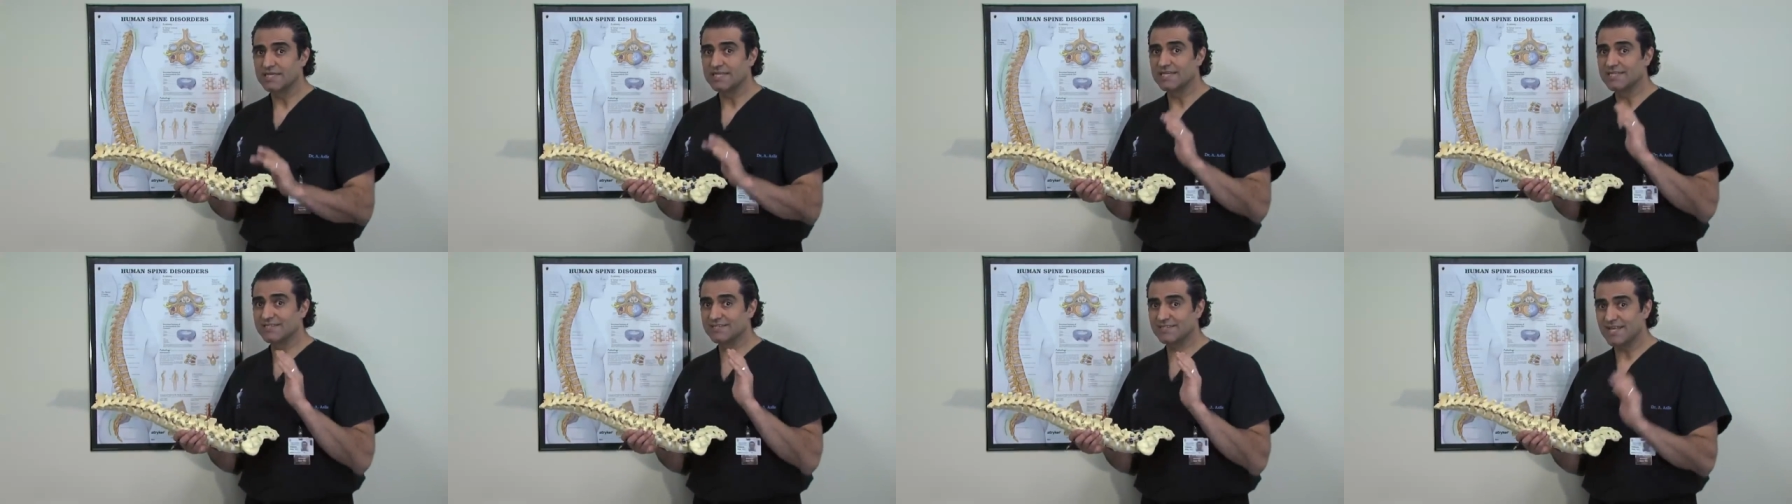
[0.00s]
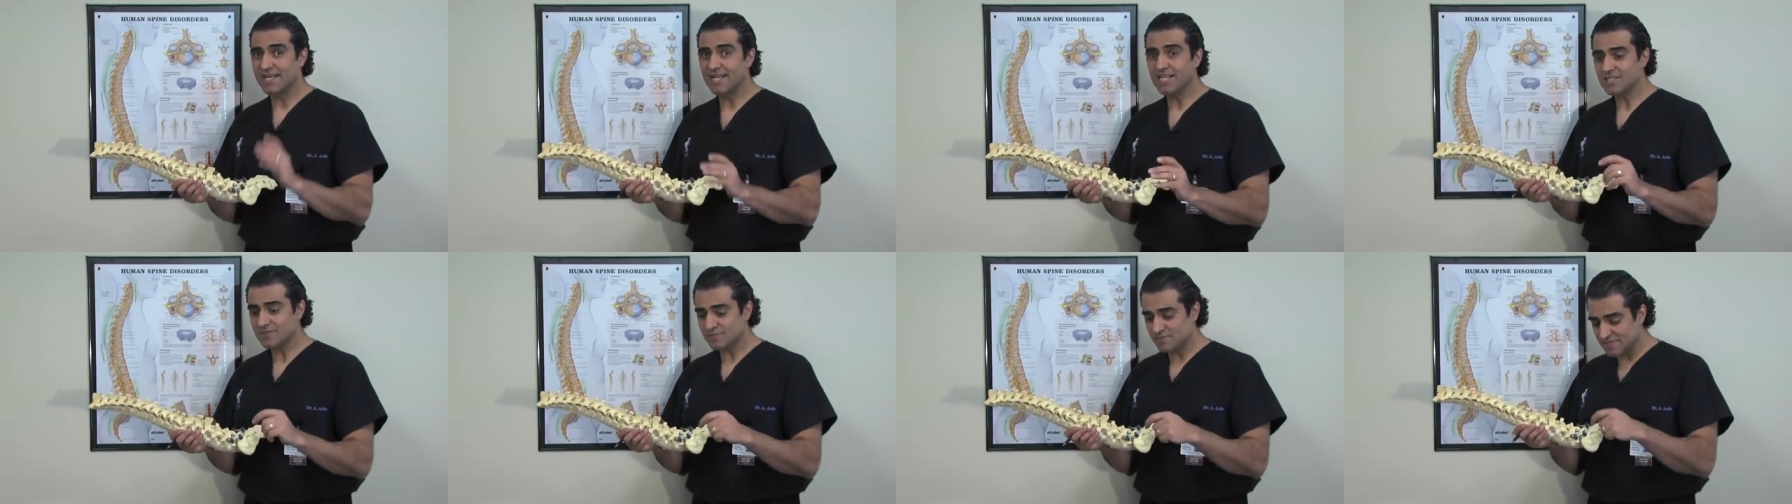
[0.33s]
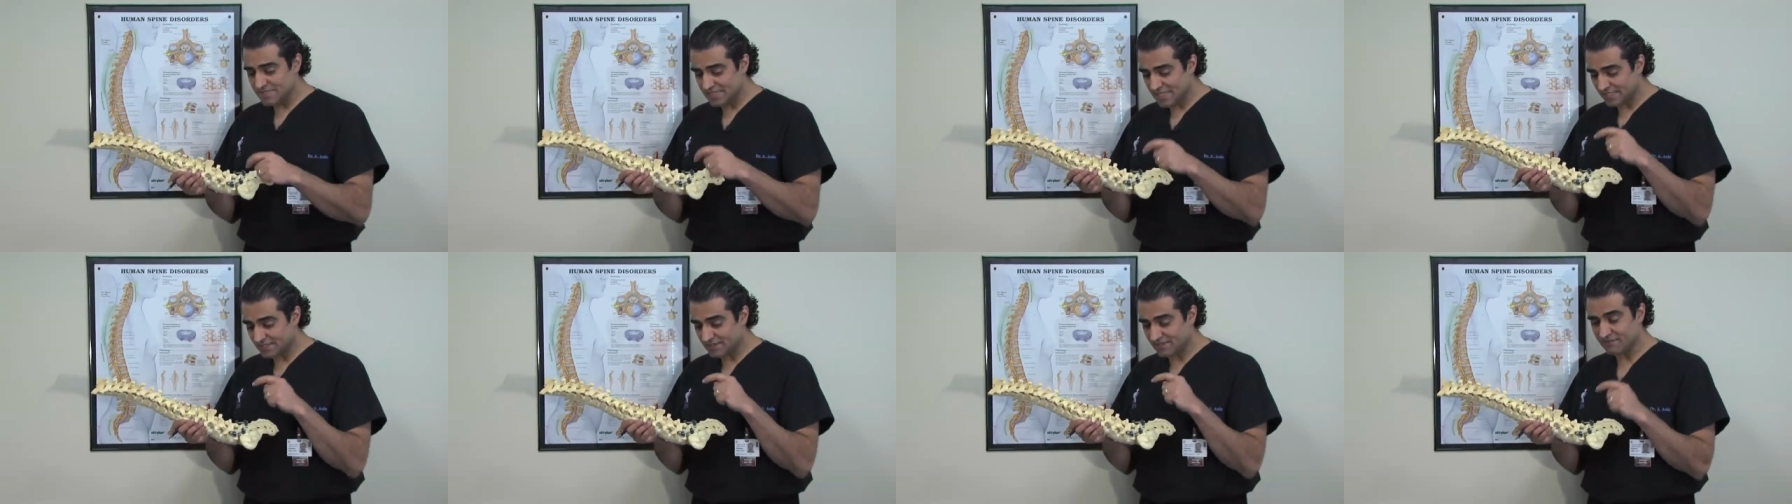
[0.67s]
it tells me
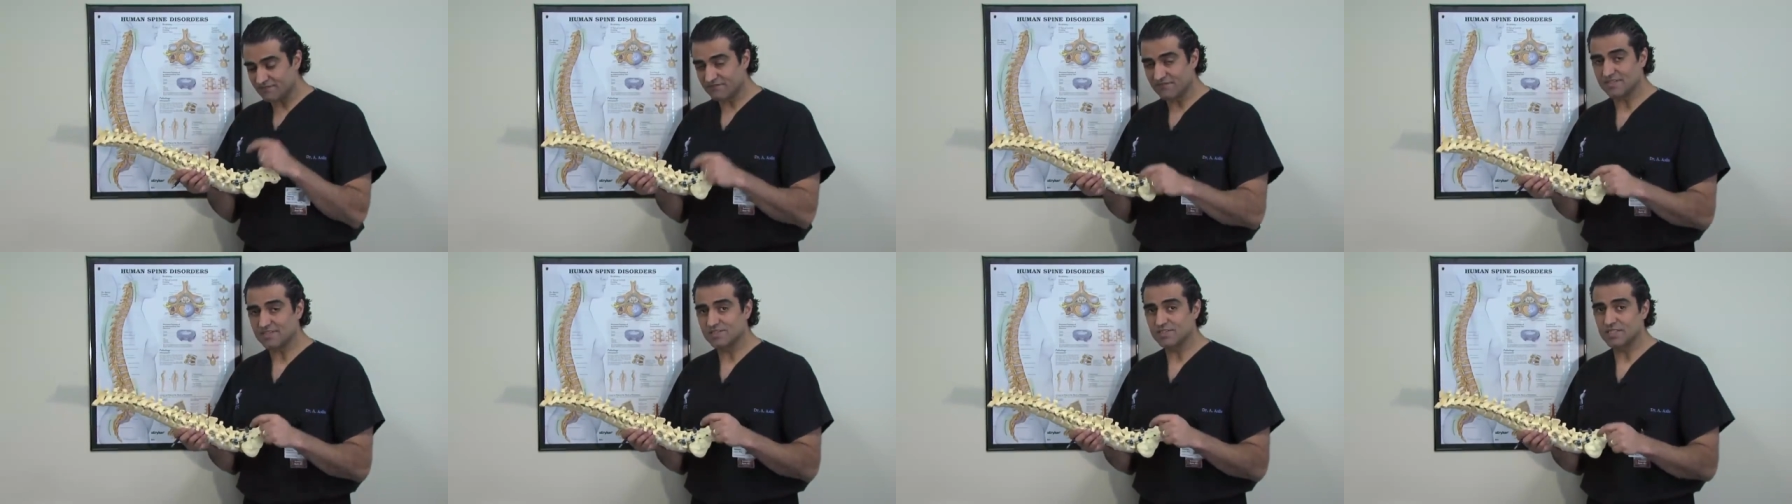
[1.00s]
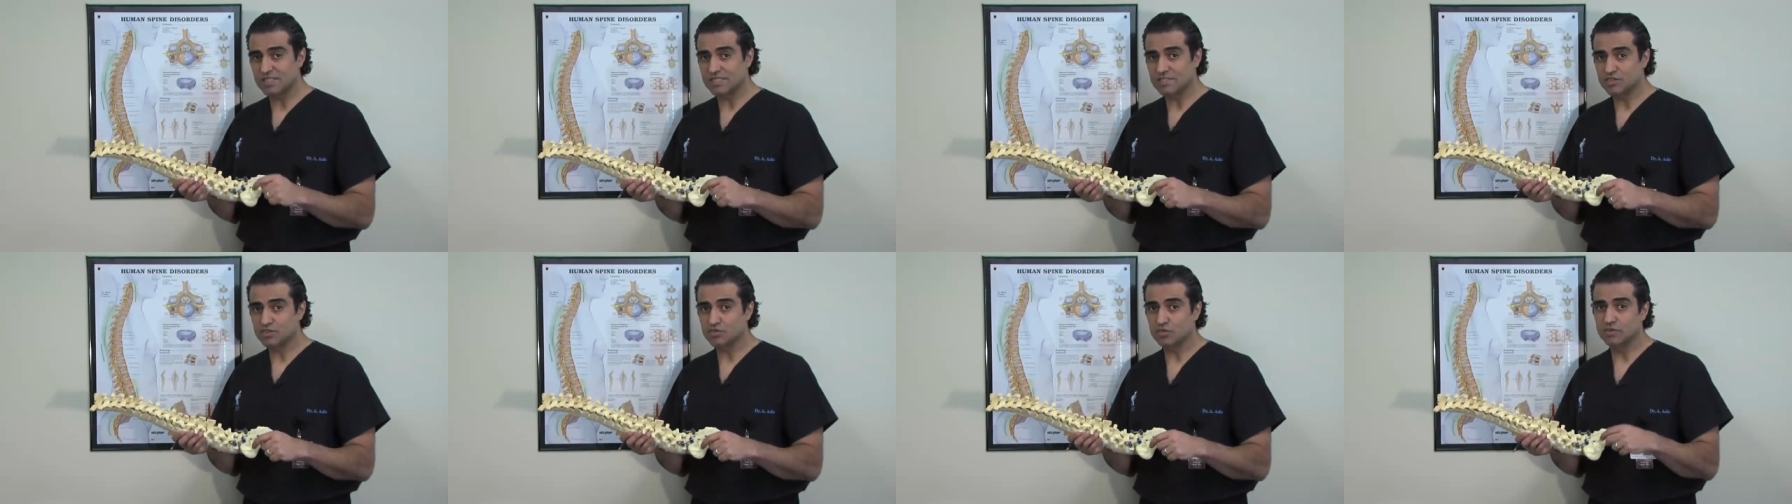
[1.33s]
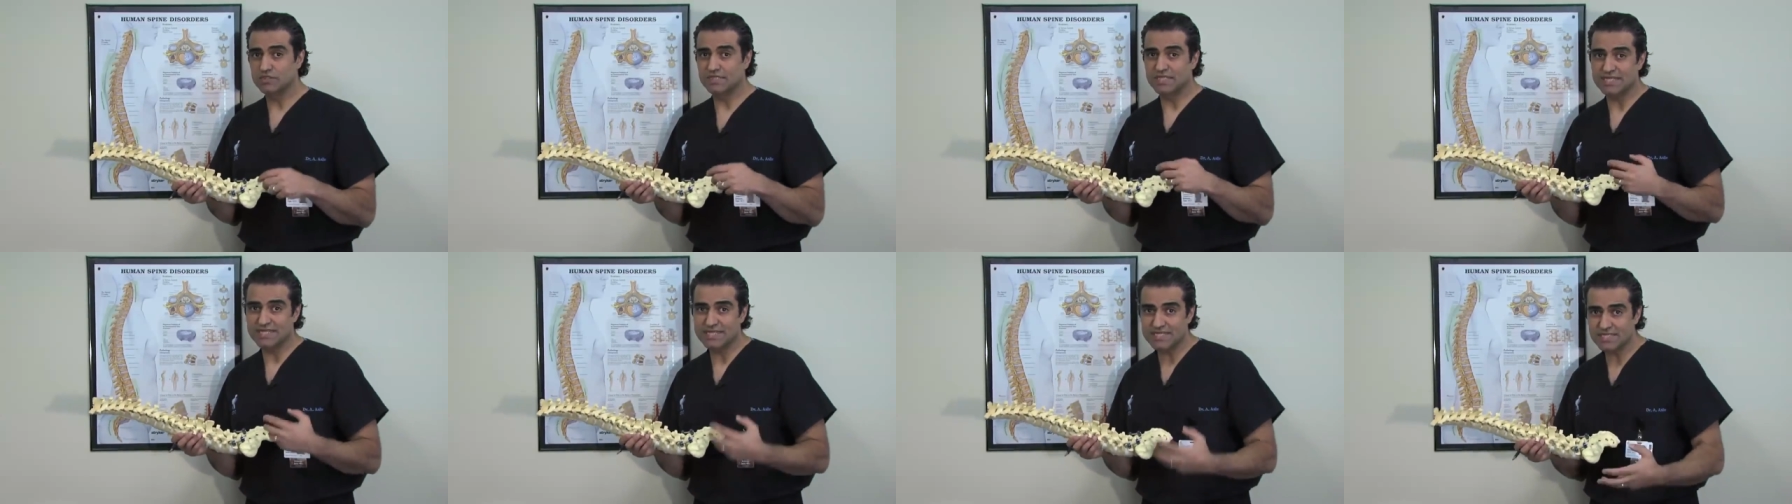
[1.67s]
that the facet
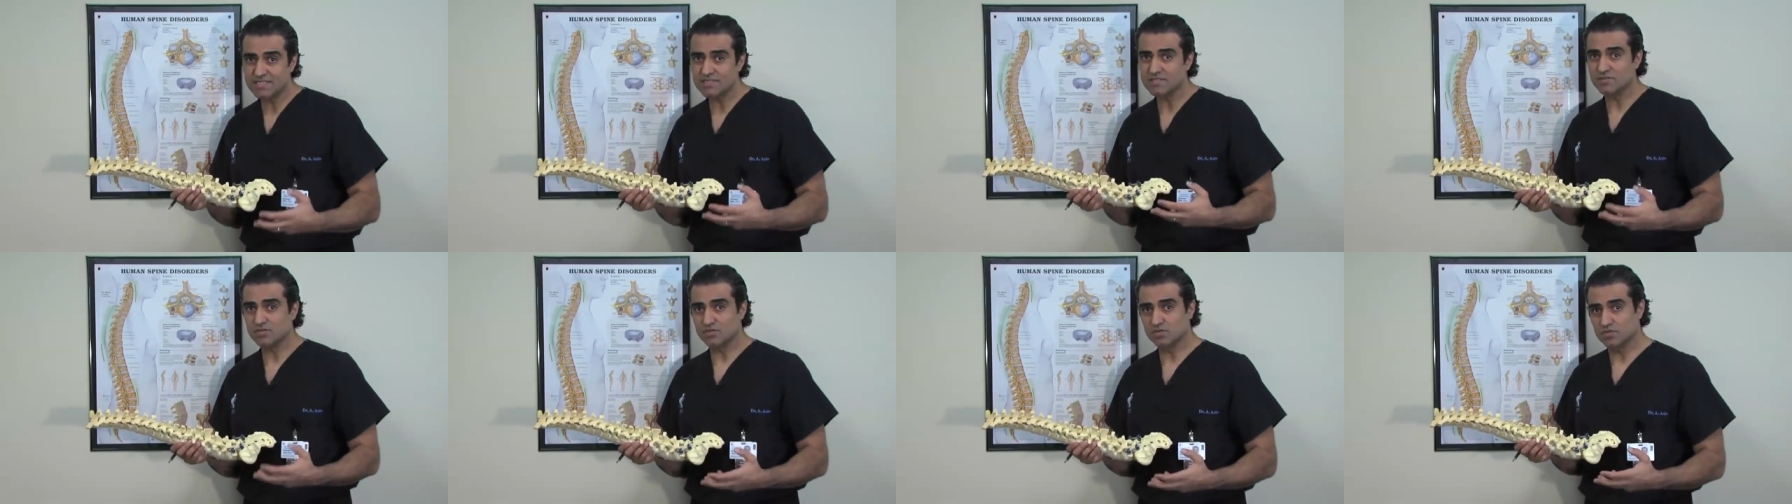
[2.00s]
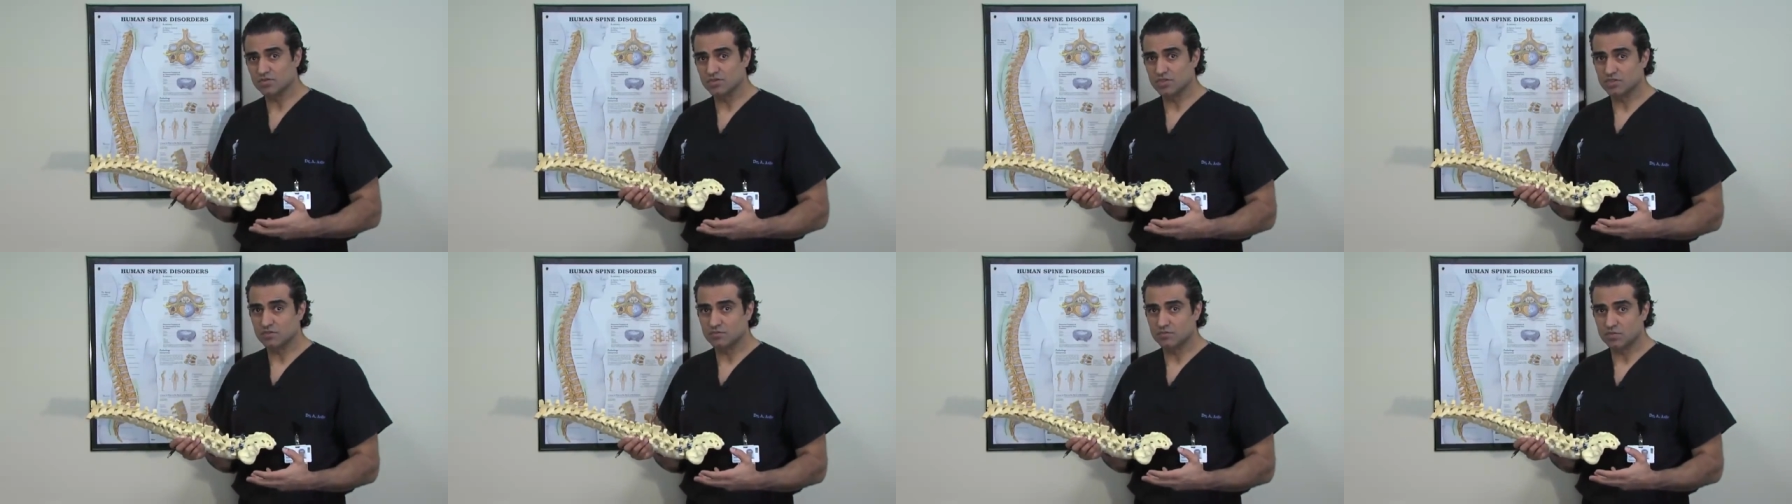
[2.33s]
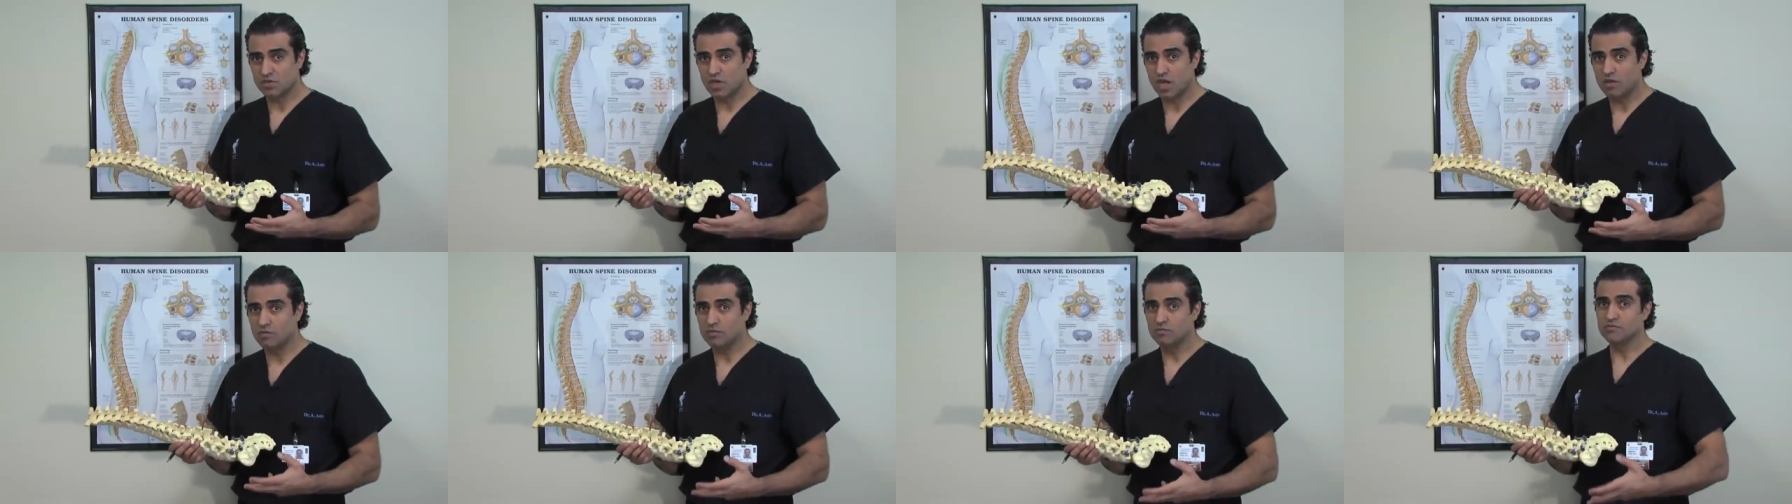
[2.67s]
joint is the source of the
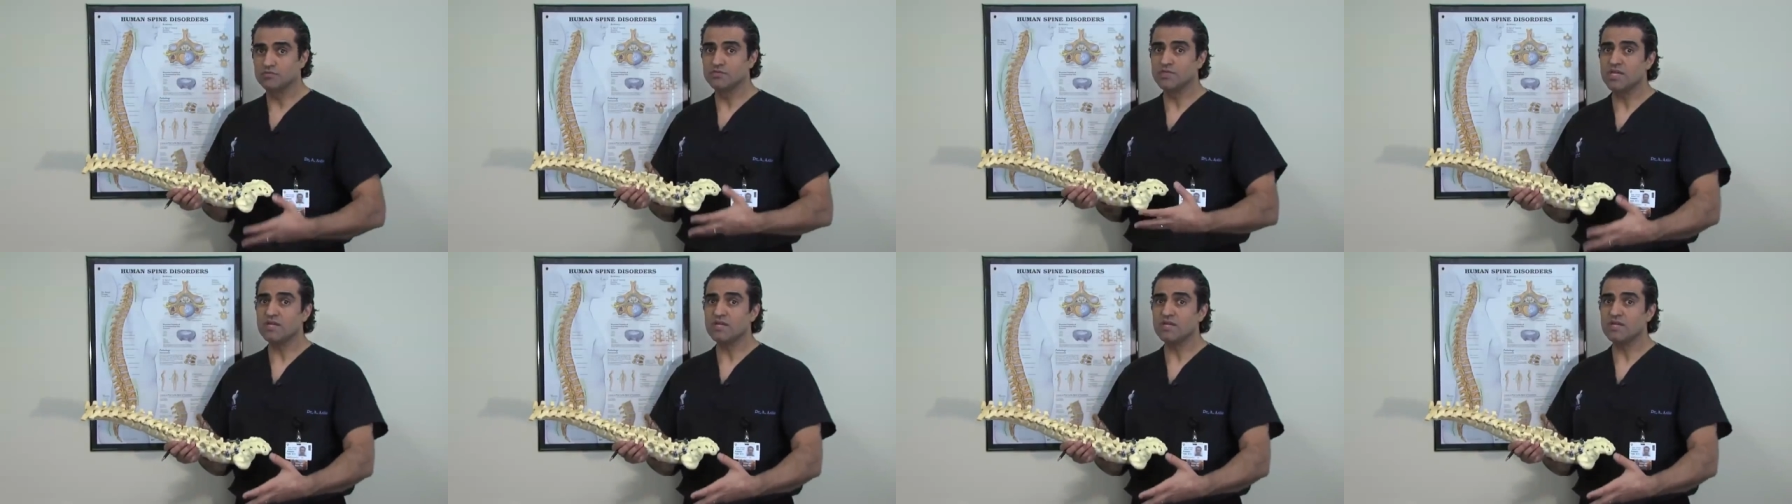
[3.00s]
problem.